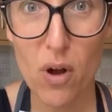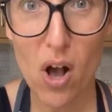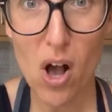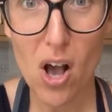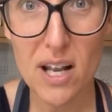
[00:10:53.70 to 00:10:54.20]

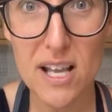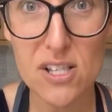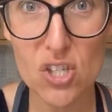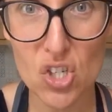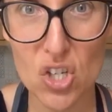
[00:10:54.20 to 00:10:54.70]

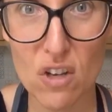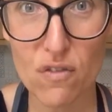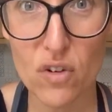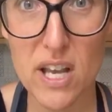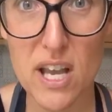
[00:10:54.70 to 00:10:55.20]
Hartleys
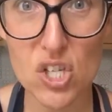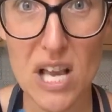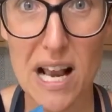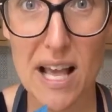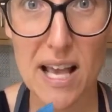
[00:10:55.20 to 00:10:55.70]
sugar-free
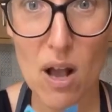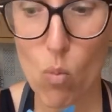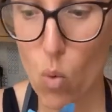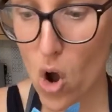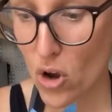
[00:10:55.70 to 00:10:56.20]
jelly,
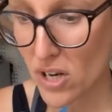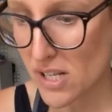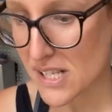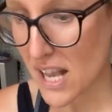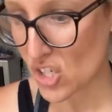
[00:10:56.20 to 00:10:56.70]
1
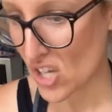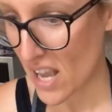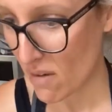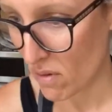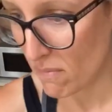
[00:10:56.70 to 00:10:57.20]

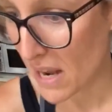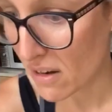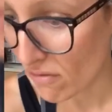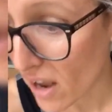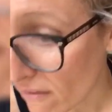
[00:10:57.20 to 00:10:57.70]
sachet, and we've made
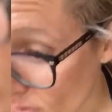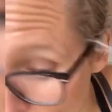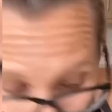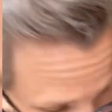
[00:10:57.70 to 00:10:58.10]
a right roll mess